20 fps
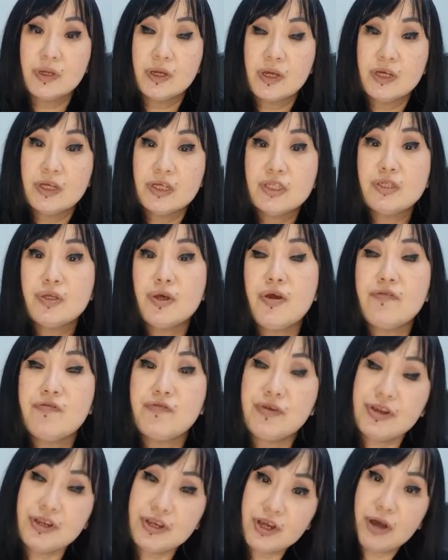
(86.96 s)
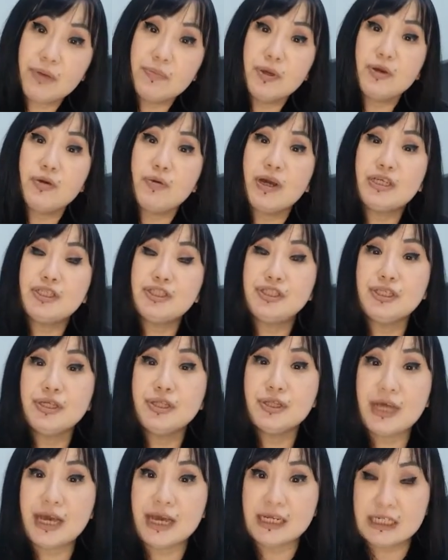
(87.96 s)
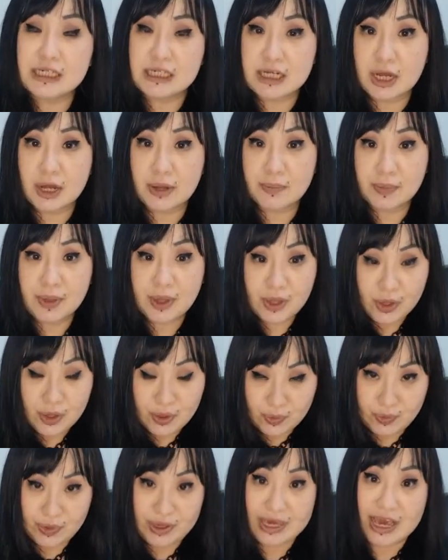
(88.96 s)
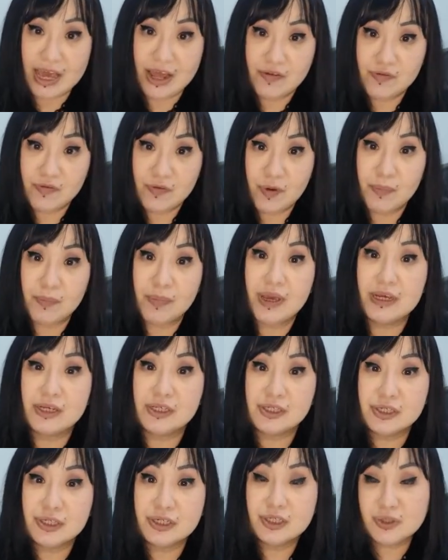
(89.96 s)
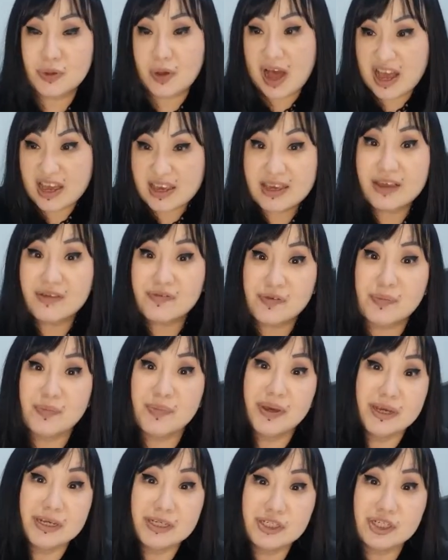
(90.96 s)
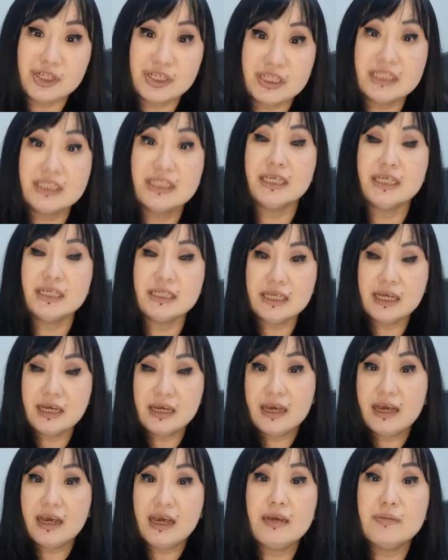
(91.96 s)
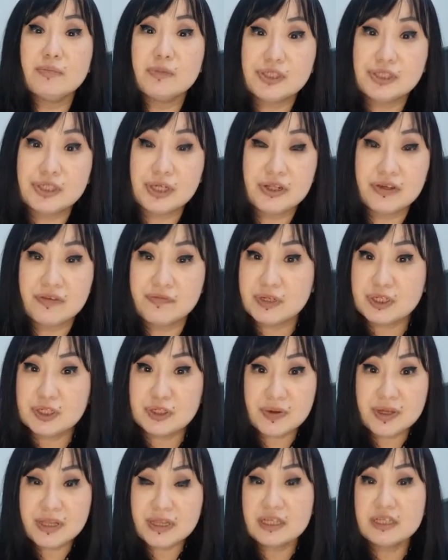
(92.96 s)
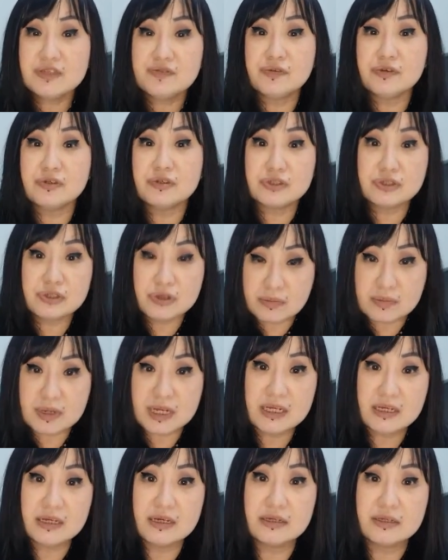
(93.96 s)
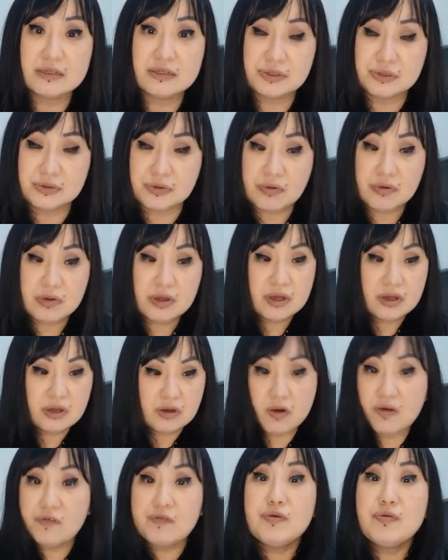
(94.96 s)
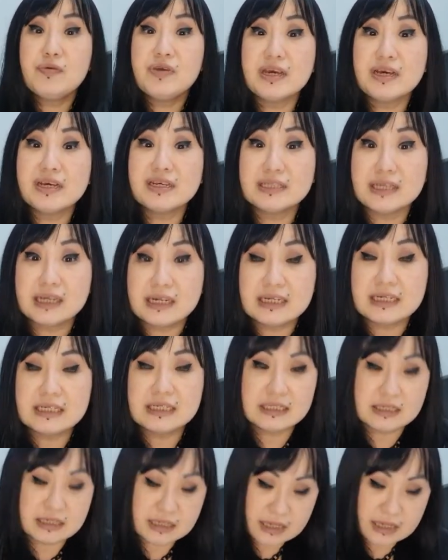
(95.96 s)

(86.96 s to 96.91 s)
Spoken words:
So a very common question that we get from patients, or I get from patients, is, hey Michelle, we've been doing this for so many years, or a few years at least.